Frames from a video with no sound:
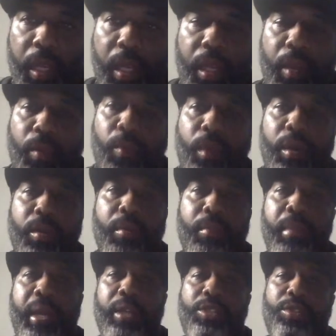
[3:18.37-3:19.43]
And welcome
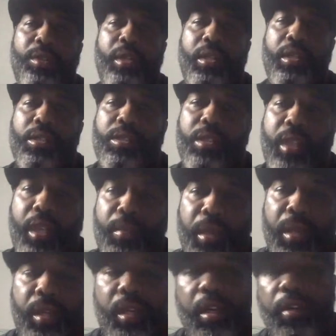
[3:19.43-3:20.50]
back to another
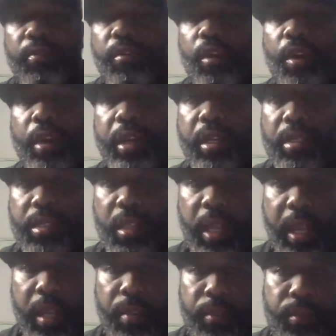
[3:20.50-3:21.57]
segment of Art is
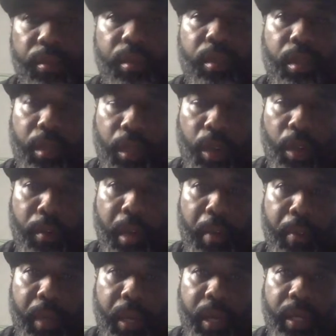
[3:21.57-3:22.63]
Life on my
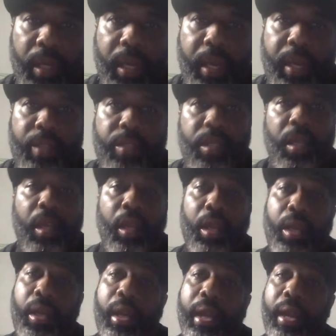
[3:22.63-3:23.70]
podcast.
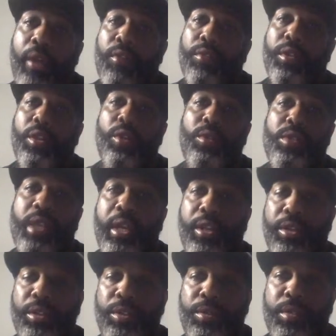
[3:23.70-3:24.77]
Now, for those that are
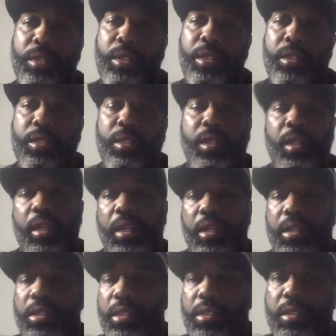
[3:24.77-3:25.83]
new to this,
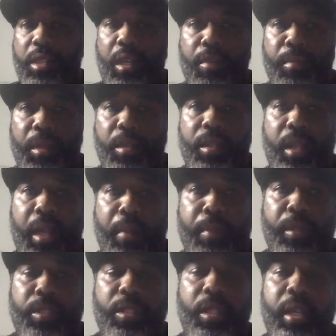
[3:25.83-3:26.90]
it's a segment that I
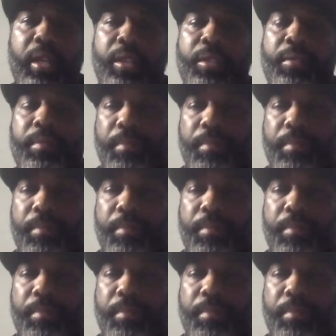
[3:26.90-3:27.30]
put together